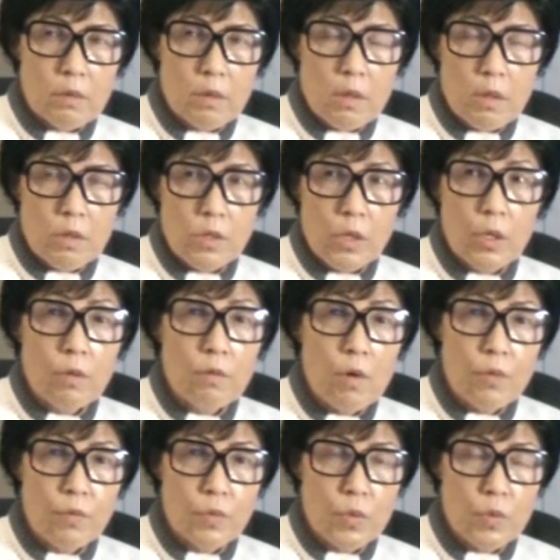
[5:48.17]
the
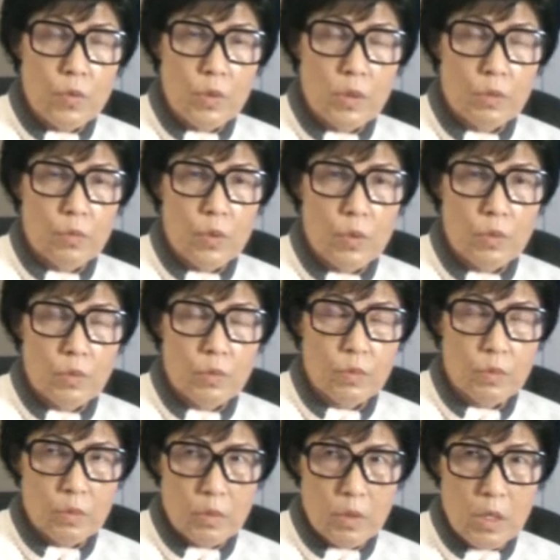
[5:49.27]
synovial fluid will
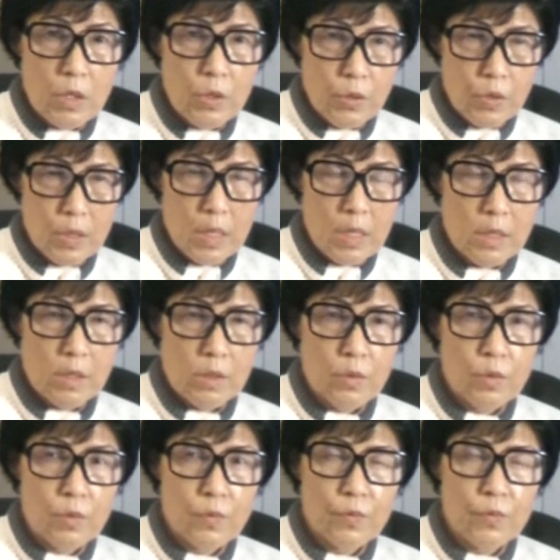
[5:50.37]
increase.
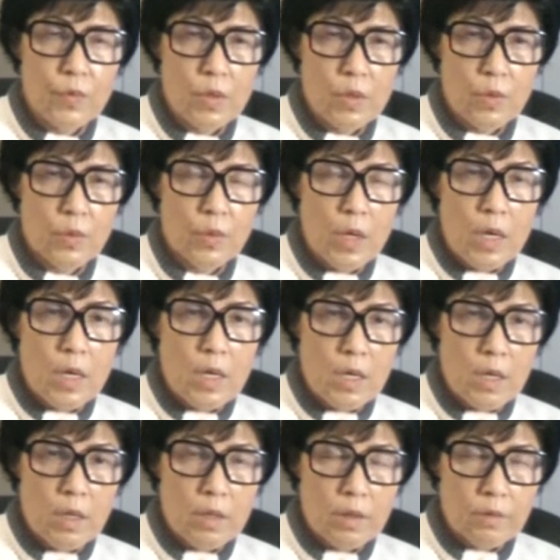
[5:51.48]
You feel
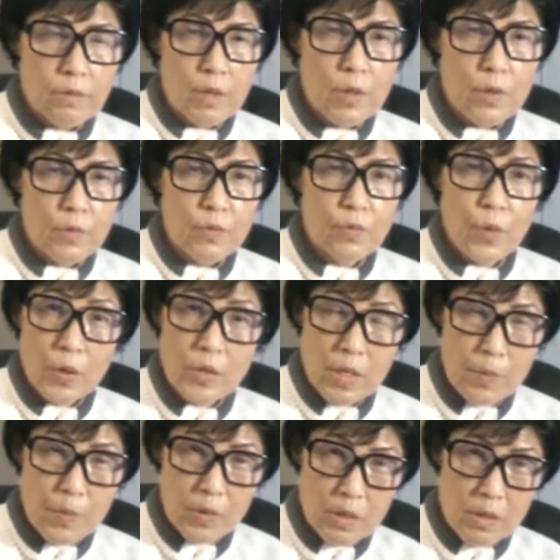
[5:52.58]
when you, for
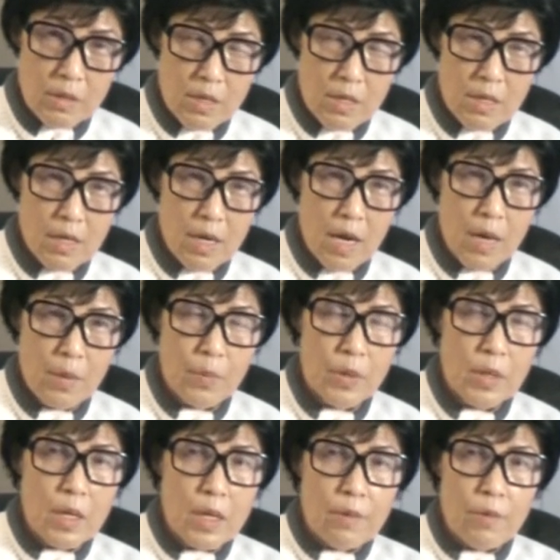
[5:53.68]
example, the kneecap,
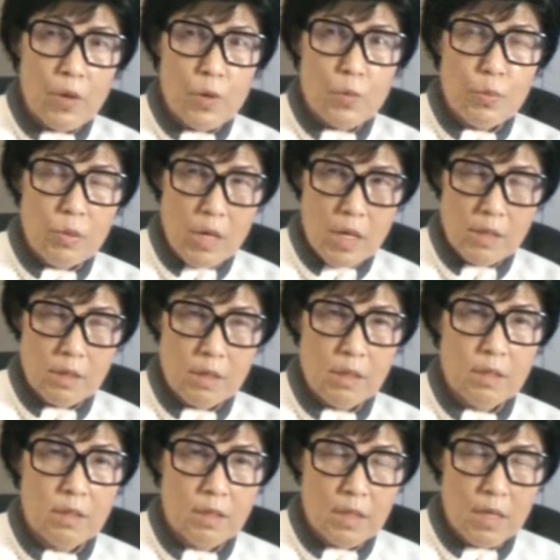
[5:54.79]
when you press
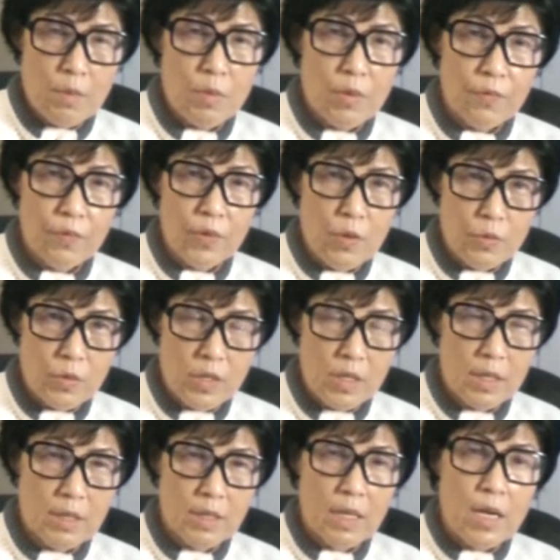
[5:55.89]
it, it can be
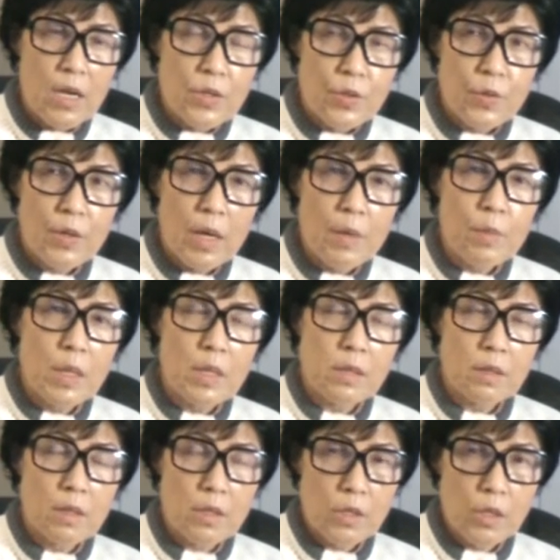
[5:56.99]
floating. So that
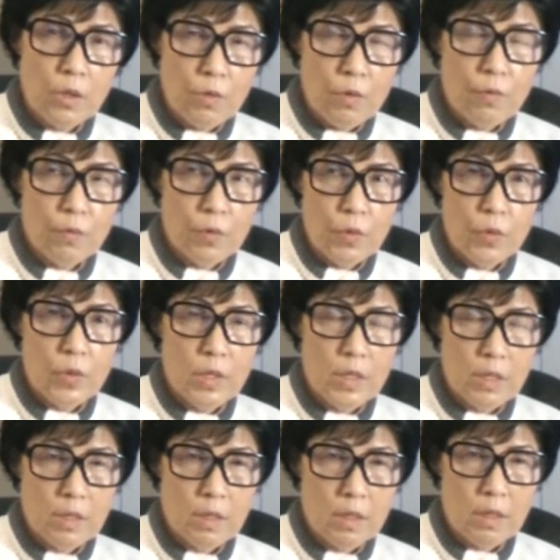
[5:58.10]
means the synovial fluid
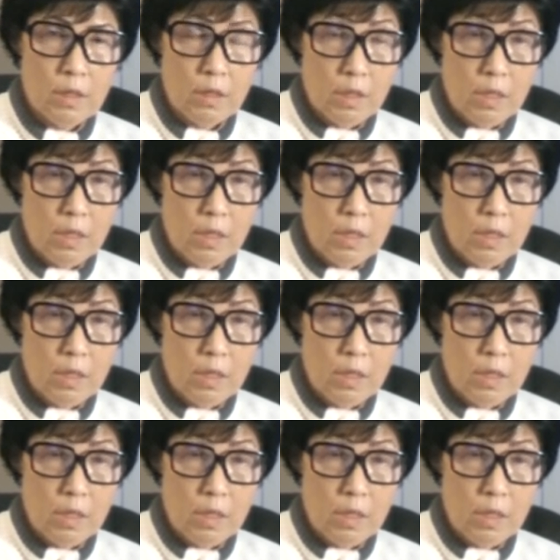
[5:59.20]
is